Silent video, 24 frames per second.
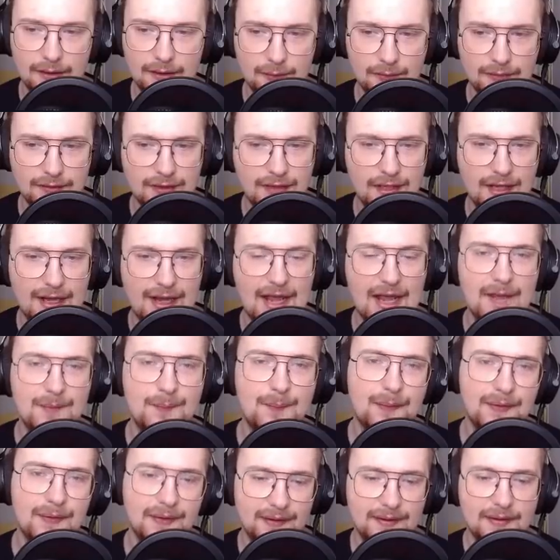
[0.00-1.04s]
It's an
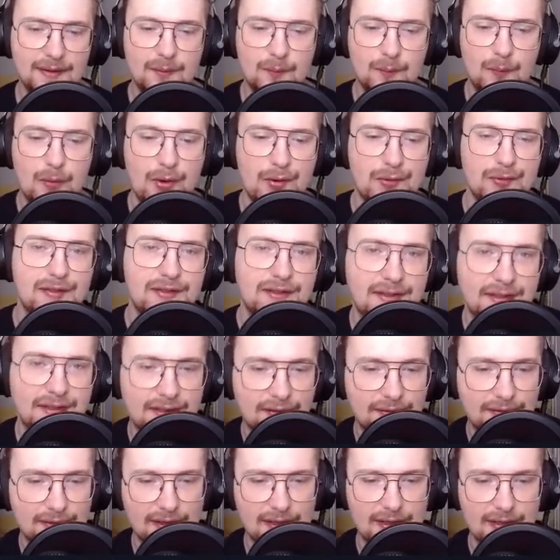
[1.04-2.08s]
epic bow skin.
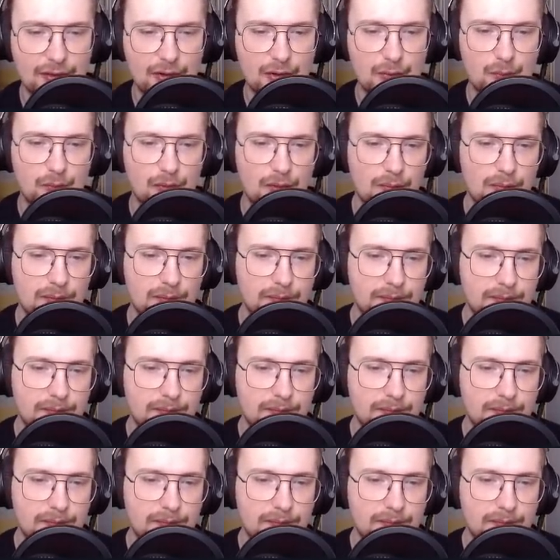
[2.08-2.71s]
Okay, no problem.